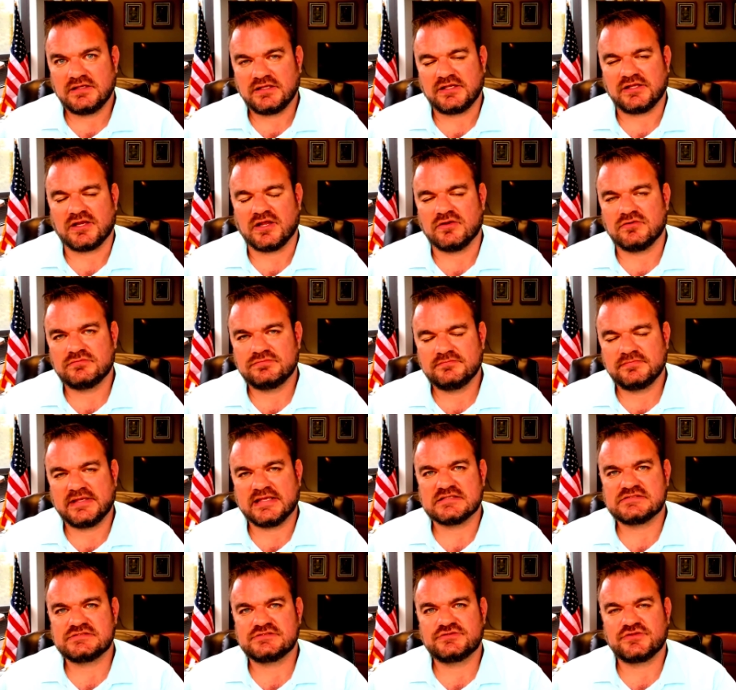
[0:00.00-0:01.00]
you know,
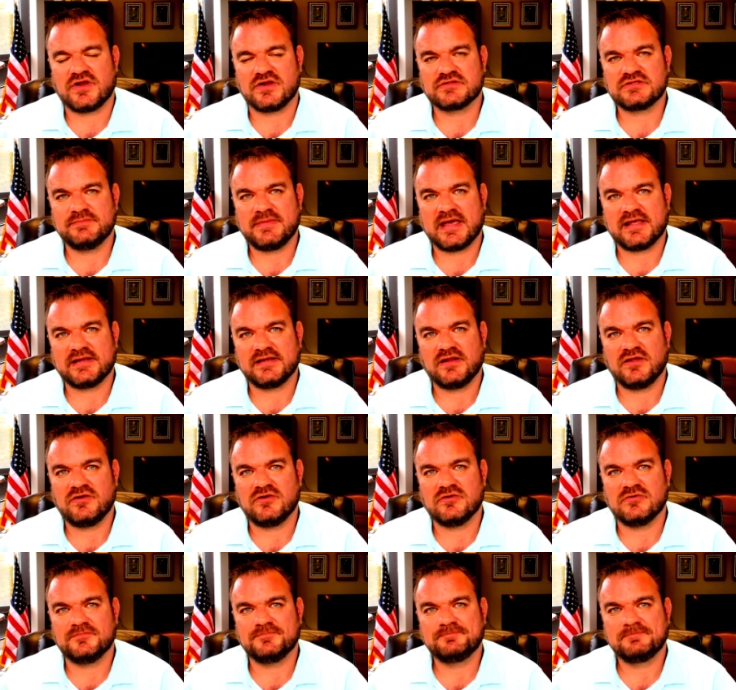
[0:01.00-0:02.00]
gets talked about at
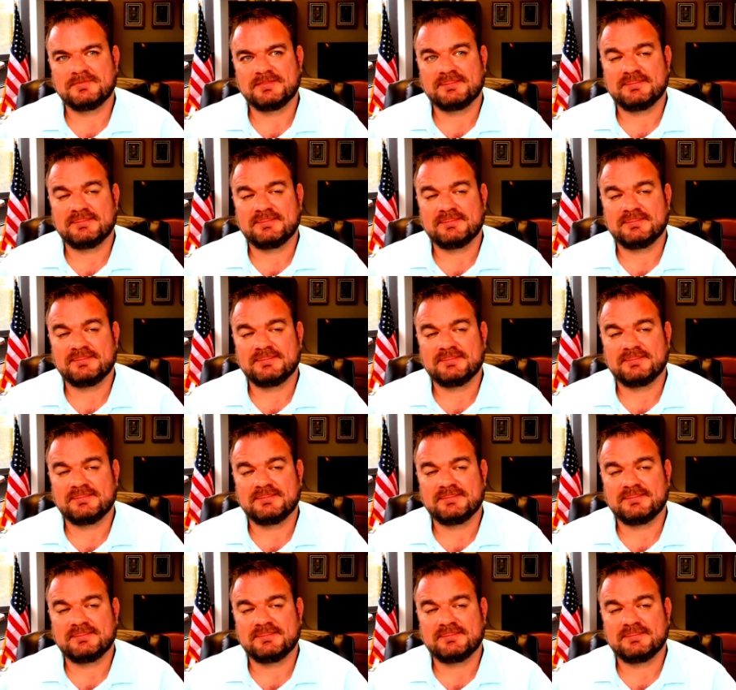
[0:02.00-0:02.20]
home.